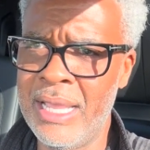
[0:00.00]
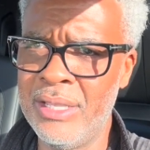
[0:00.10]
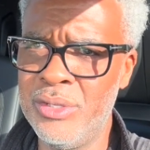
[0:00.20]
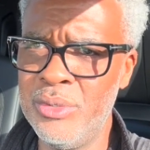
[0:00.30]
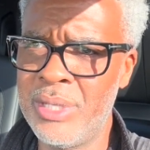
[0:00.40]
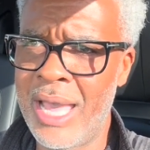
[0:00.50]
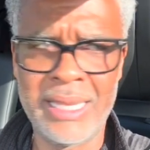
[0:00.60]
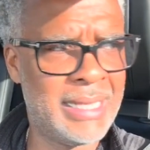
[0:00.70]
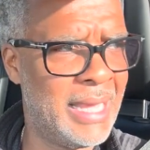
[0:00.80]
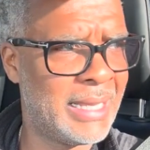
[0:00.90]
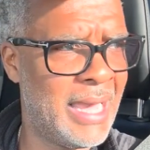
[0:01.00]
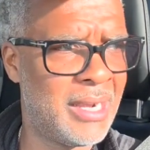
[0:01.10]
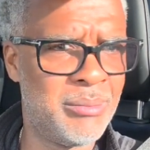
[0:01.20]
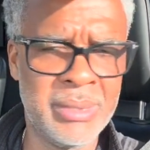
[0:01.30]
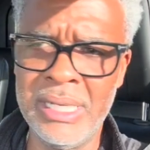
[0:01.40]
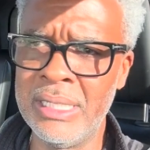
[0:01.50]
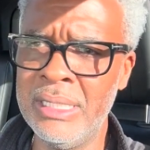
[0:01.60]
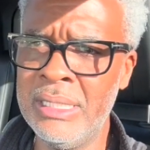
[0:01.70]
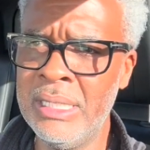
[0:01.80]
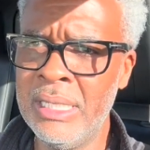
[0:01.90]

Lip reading: and you got that kind of money